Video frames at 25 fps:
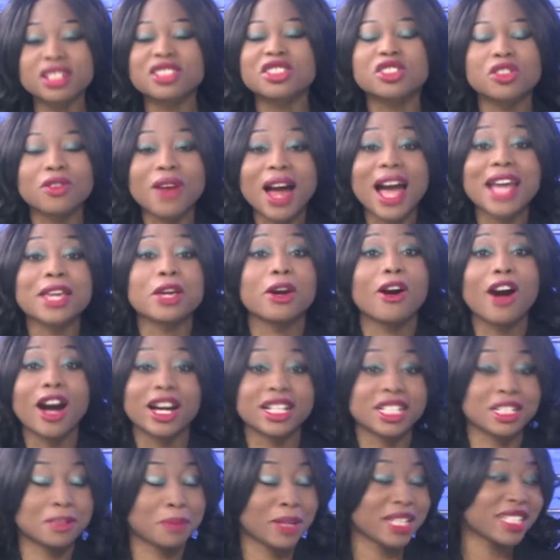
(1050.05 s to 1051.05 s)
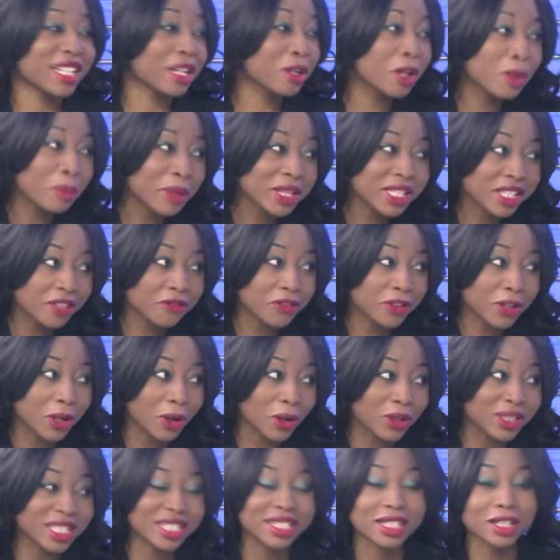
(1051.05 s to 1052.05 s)
Try your hardest best. It could be
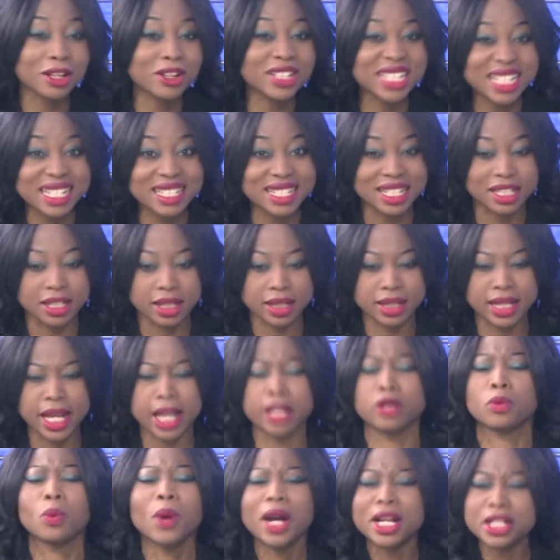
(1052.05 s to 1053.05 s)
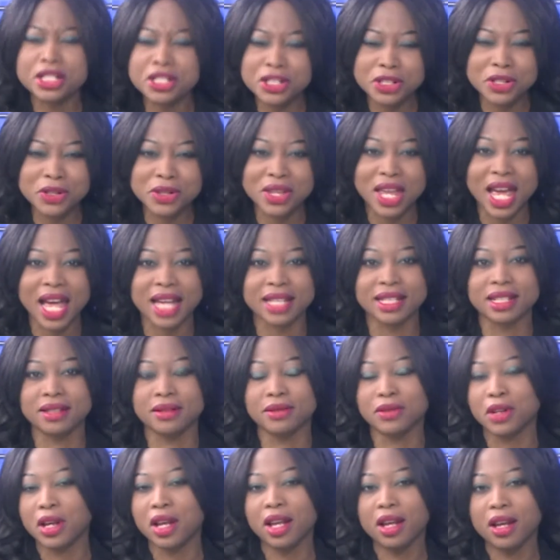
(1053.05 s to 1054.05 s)
difficult. It's a lot easier to say, why'd you do that?
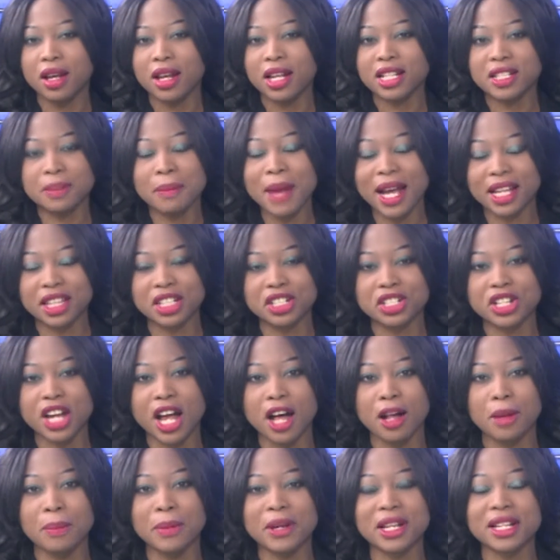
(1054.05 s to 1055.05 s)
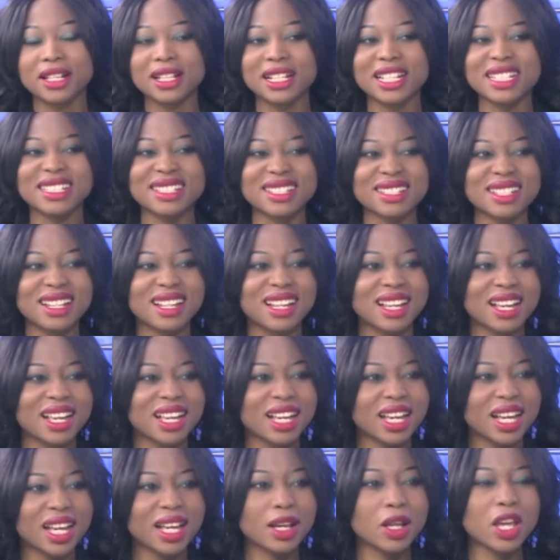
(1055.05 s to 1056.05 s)
And smack the child. But
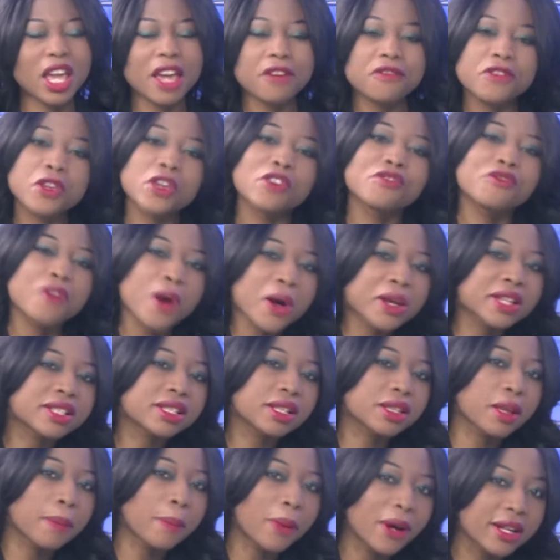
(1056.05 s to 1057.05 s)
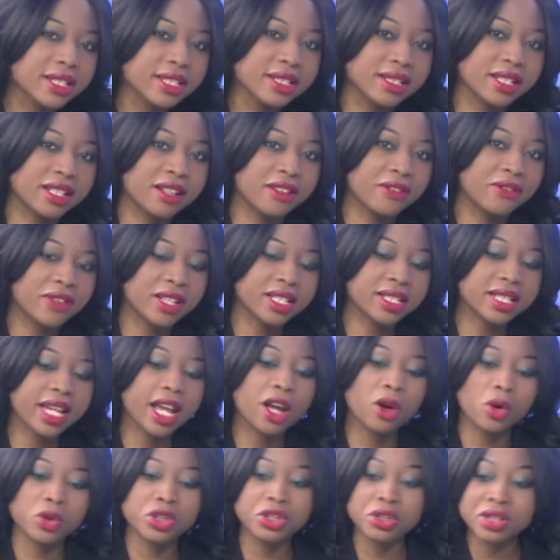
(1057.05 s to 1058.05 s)
if you focus on the positive and
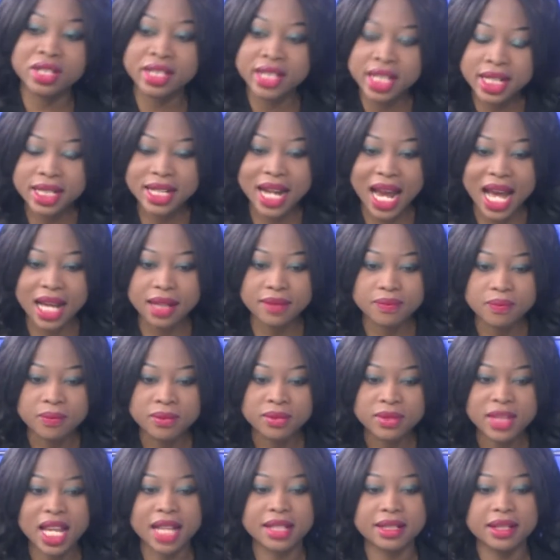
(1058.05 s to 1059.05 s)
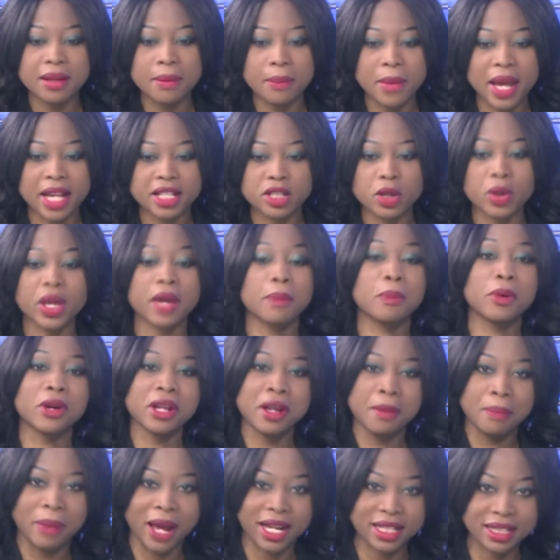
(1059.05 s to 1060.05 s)
say, oh, you did that, that's a mess. Okay,
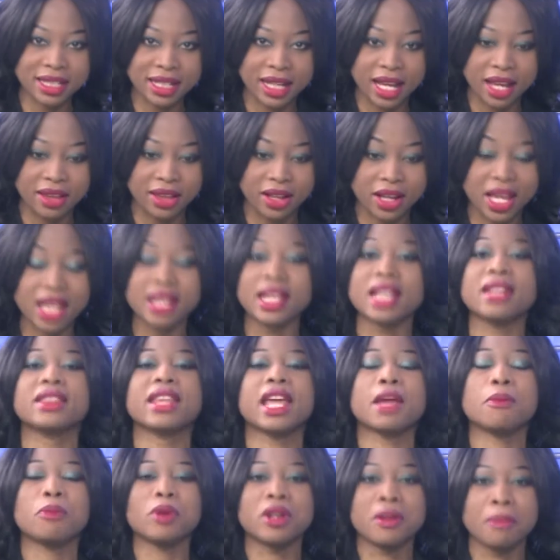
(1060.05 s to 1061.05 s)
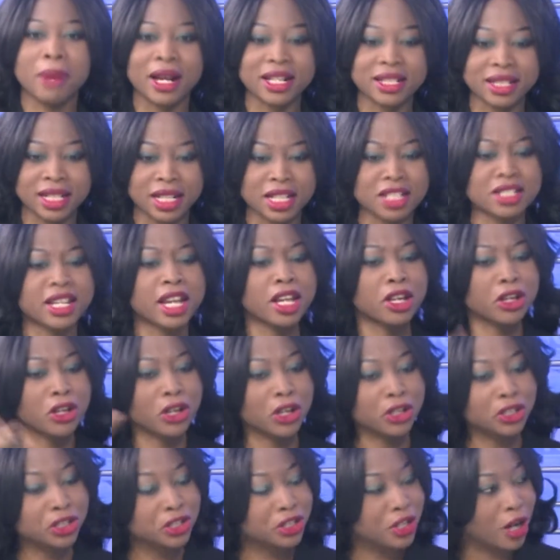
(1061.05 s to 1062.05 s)
put it back together. And then they put it back together and say,
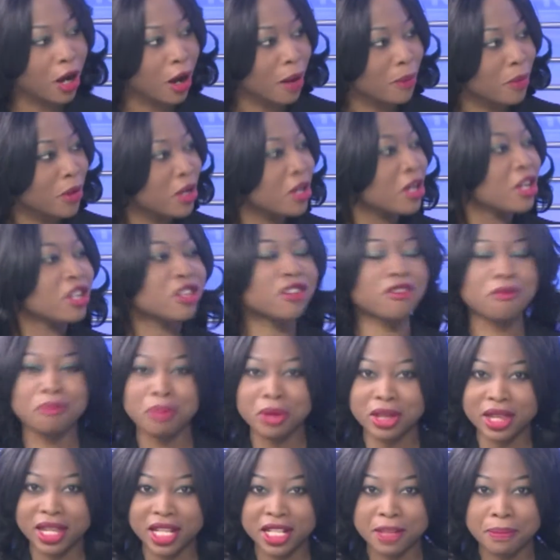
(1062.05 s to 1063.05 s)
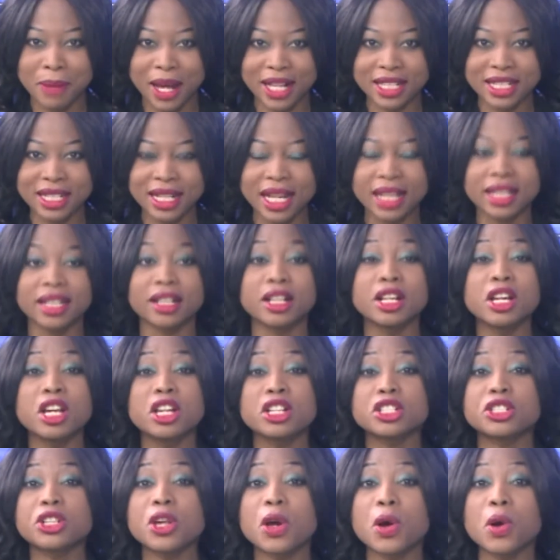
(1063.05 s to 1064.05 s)
good job, you've put this back together.
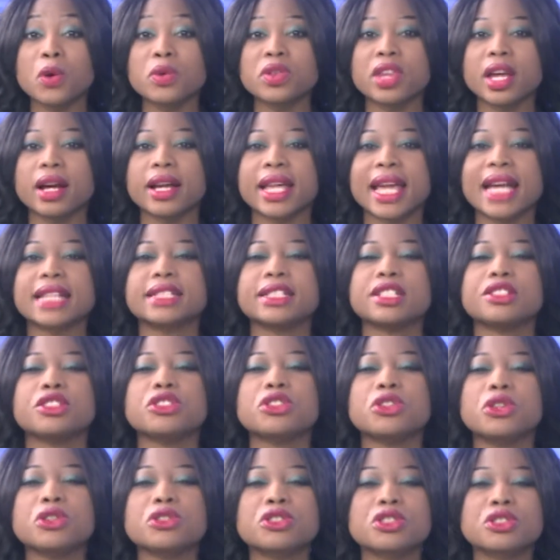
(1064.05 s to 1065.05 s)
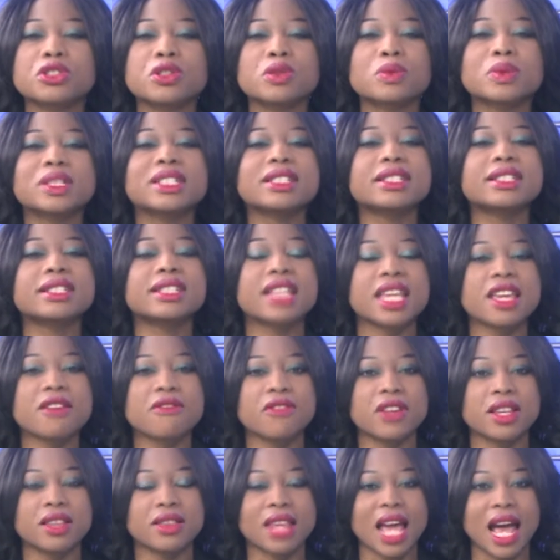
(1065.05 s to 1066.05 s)
So they're getting used to
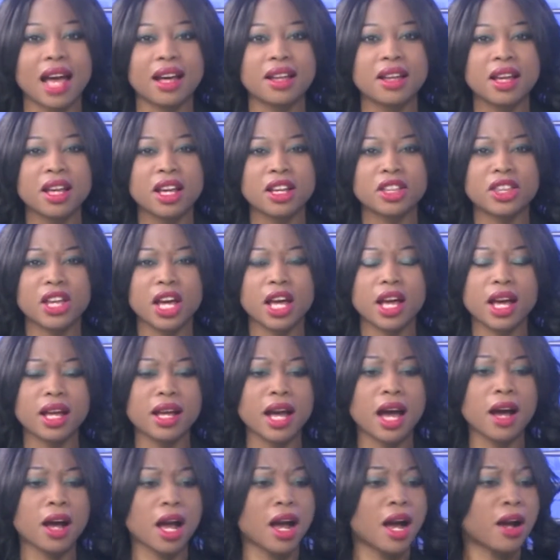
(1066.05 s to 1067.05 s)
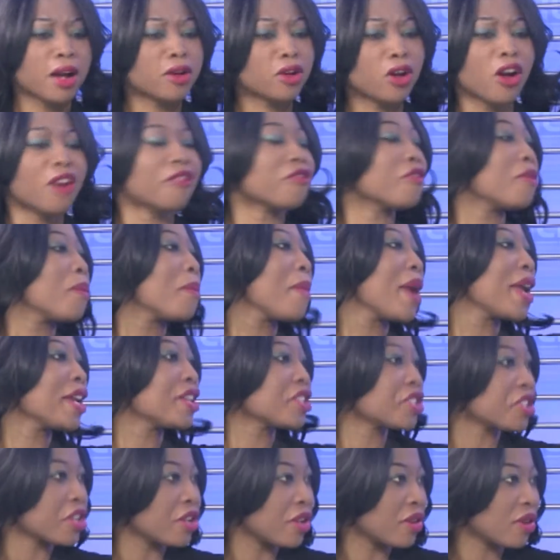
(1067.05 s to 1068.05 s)
receiving that
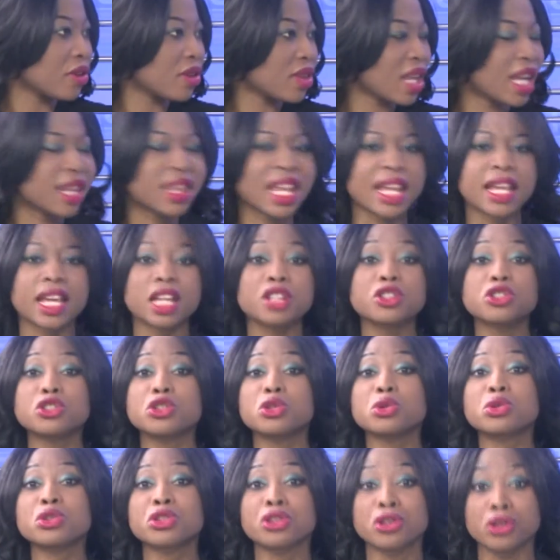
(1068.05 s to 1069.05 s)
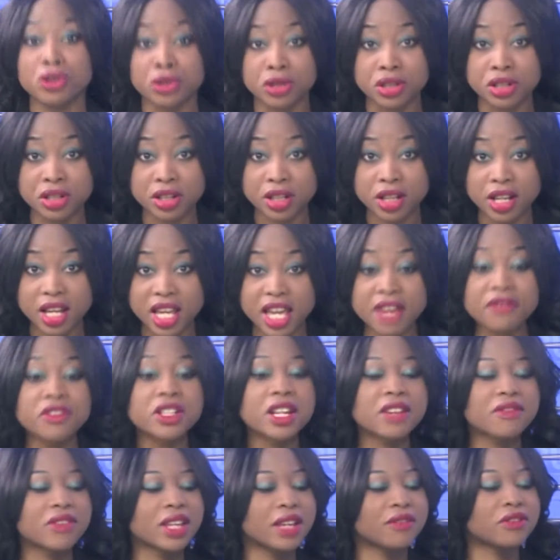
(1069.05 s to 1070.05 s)
confirmation that they can do good,
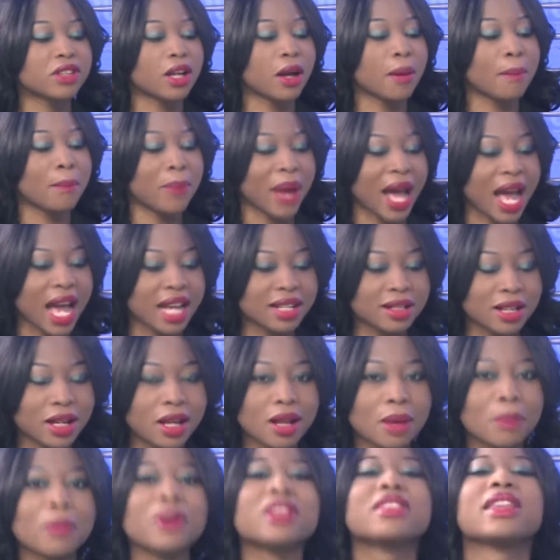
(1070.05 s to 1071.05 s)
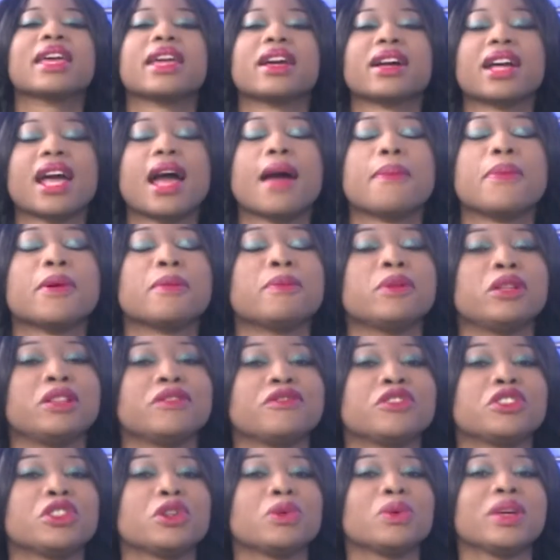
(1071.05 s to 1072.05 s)
even if they've done bad, but they are capable
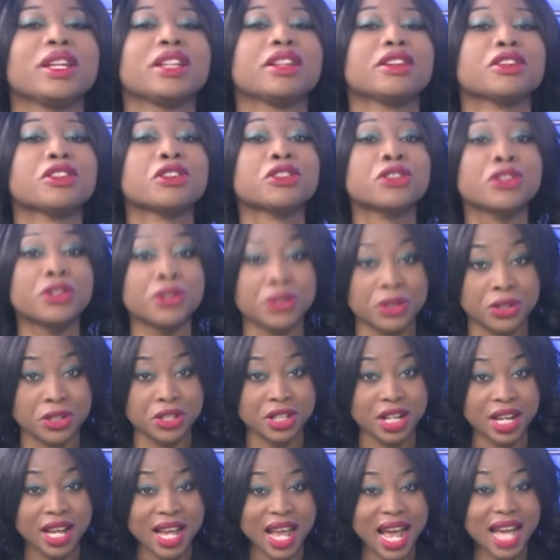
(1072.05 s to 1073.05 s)
of doing good.